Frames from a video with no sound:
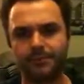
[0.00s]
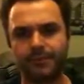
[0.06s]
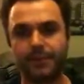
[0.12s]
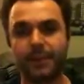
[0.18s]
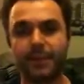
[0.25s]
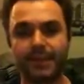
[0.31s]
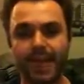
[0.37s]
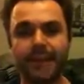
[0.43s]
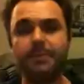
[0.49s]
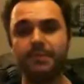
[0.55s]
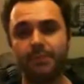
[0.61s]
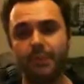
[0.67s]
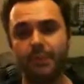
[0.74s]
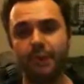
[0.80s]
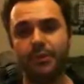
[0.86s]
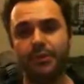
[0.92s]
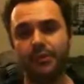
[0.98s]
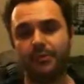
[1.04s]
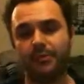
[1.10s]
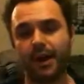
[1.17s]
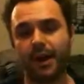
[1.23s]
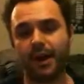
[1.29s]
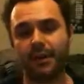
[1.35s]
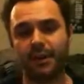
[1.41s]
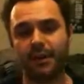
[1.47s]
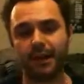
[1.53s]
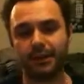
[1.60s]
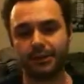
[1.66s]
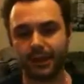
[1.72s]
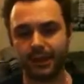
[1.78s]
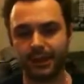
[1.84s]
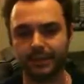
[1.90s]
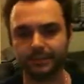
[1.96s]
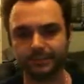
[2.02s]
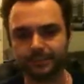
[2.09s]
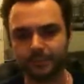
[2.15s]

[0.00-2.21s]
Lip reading: You can keep them both in the rhino, actually.